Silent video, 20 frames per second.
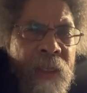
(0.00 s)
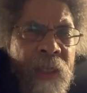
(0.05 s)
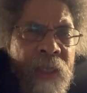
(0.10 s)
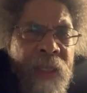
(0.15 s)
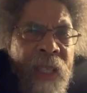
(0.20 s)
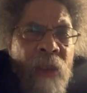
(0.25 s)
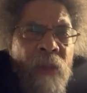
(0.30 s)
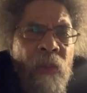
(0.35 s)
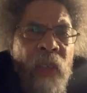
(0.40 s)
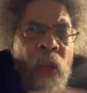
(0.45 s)

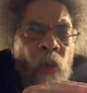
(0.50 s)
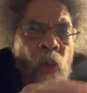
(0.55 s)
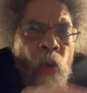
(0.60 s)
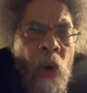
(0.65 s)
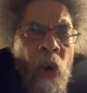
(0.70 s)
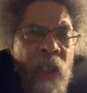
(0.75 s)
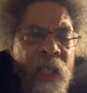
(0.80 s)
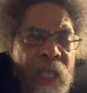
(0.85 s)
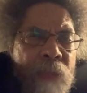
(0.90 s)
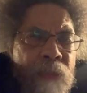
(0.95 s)
that
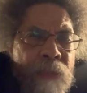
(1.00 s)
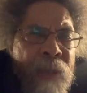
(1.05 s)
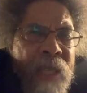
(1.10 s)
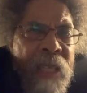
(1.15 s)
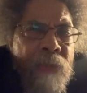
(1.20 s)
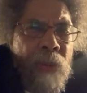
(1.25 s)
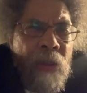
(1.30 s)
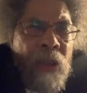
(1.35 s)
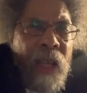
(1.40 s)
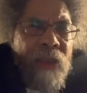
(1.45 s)
working
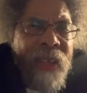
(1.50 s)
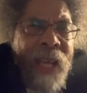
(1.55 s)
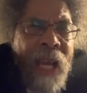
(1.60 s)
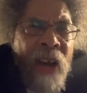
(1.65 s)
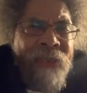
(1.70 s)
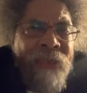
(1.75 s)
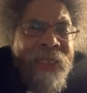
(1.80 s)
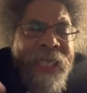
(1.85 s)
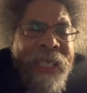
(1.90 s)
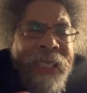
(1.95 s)
people are
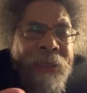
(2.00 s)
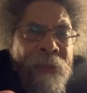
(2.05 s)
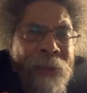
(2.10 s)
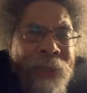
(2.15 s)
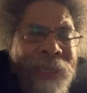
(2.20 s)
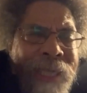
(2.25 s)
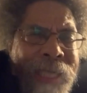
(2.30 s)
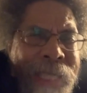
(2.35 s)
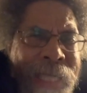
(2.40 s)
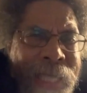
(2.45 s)
now dealing
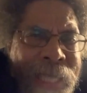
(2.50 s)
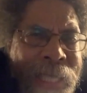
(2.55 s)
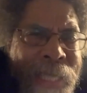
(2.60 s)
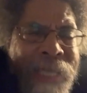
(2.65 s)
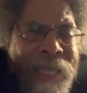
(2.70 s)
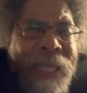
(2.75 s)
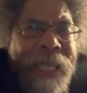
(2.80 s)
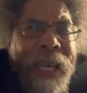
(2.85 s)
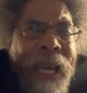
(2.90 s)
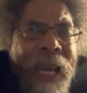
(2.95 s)
with the
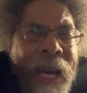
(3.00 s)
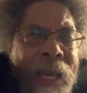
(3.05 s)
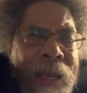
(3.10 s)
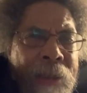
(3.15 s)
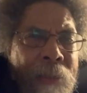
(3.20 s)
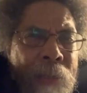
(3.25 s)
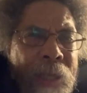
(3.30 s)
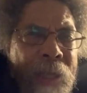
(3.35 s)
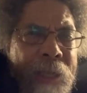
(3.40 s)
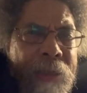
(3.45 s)
gig
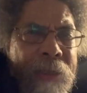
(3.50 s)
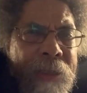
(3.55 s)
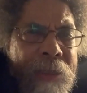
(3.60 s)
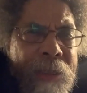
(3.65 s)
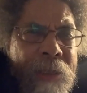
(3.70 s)
economy